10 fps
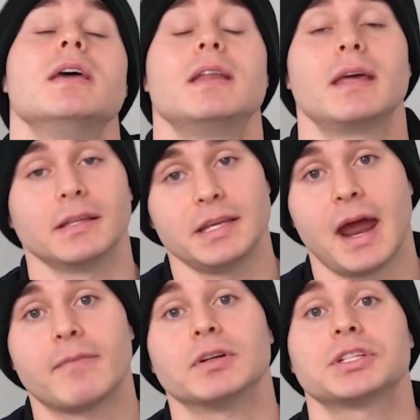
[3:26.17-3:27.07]
in a league
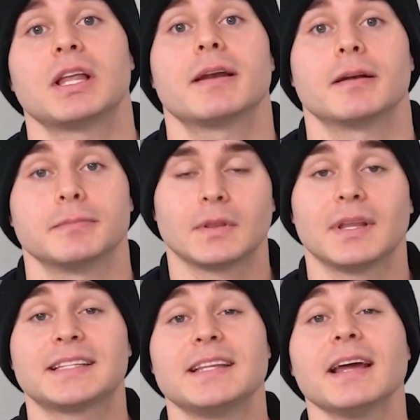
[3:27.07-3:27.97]
average slider.
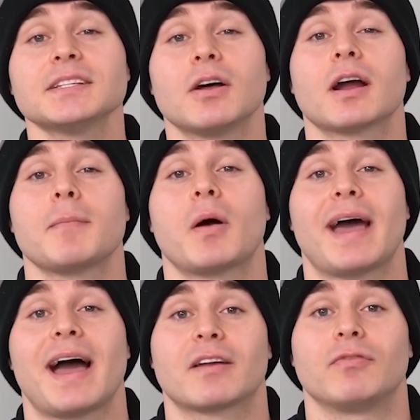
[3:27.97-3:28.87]
Let's next talk
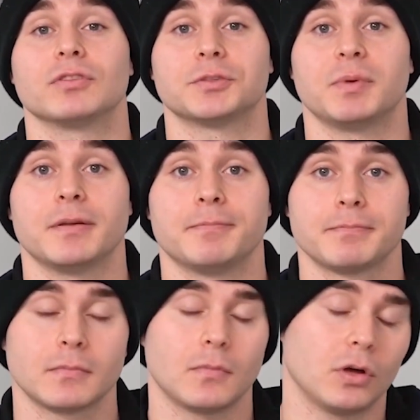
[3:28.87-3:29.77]
about active spin,
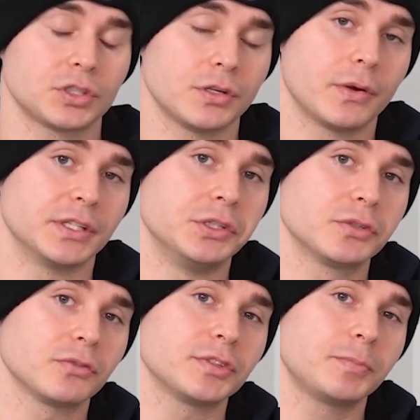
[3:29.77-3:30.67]
also known as
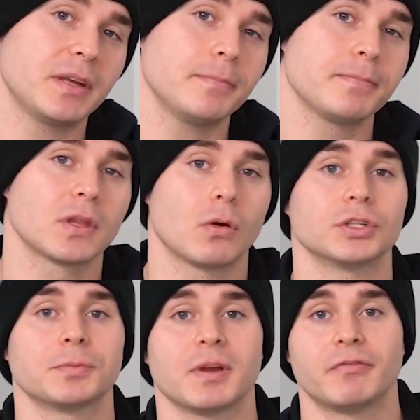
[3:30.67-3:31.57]
useful spin
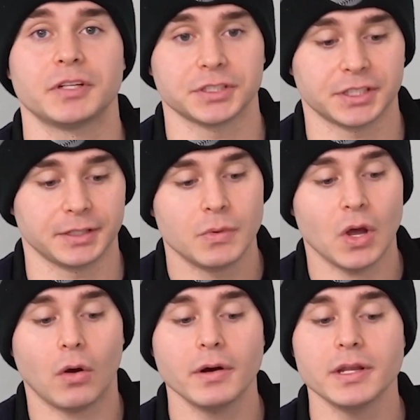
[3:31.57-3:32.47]
or spin efficiency.
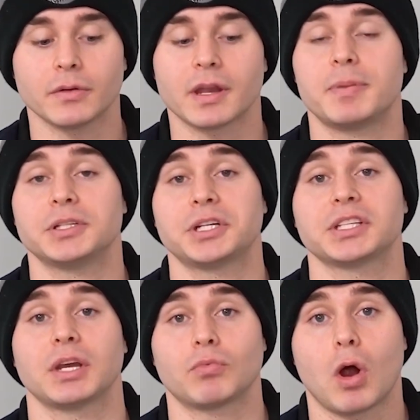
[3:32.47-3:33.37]
We already know that a pitch
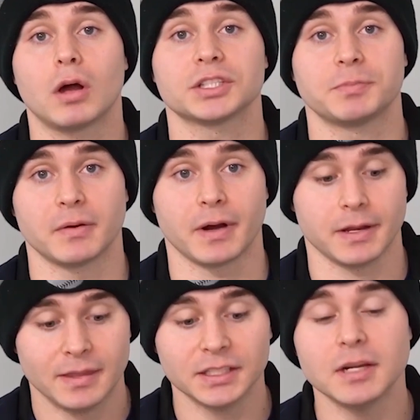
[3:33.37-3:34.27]
has a raw spin
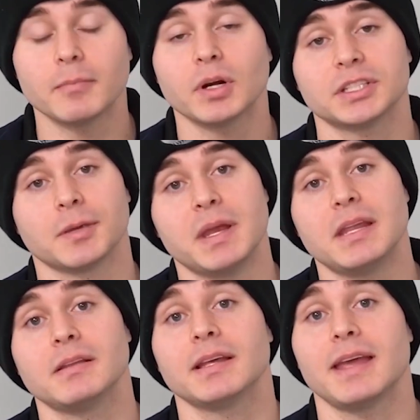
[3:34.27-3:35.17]
rate. This number is
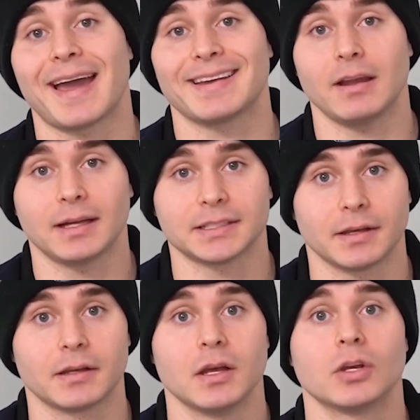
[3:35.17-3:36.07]
immediately
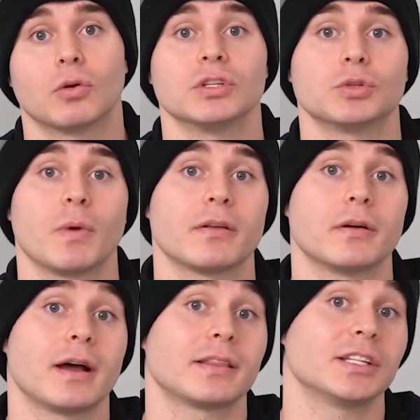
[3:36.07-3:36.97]
agnostic towards whether
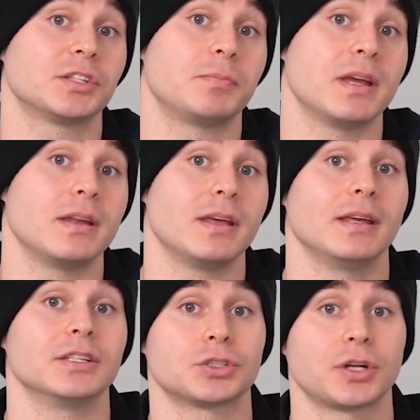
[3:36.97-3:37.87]
or not this spin is